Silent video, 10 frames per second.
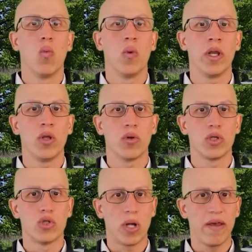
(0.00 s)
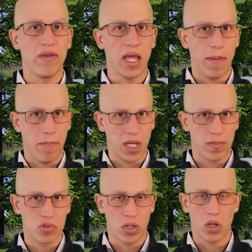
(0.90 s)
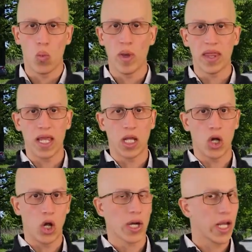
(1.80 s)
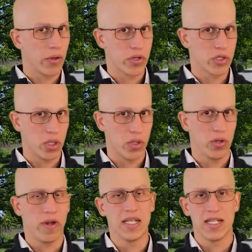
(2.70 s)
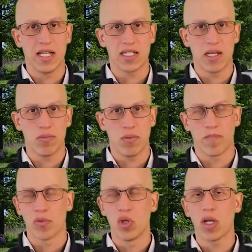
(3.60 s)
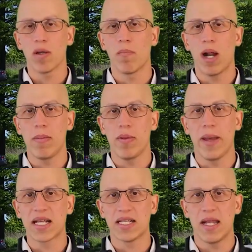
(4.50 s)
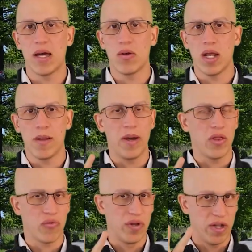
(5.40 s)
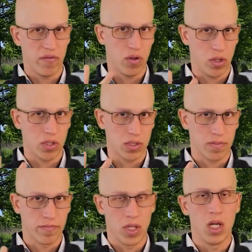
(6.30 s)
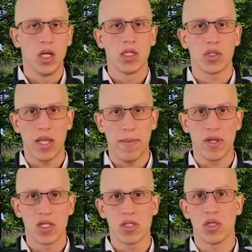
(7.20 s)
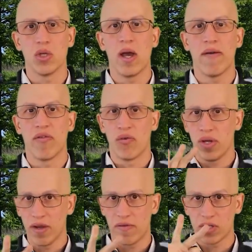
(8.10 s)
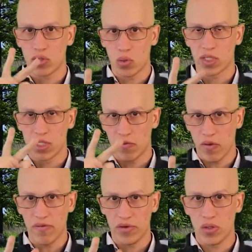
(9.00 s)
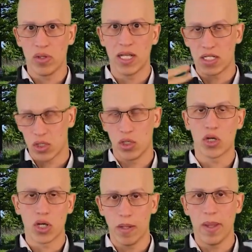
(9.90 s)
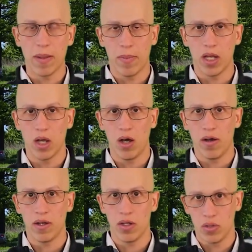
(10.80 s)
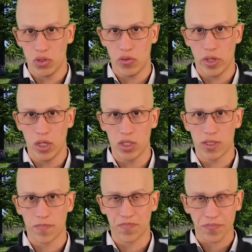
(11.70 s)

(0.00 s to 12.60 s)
When you're driving a pickup truck with a car carrier trailer, as an example, you can probably max that out at about three different cars. So that means you have three different sources of revenue that you're gonna make money on those three cars.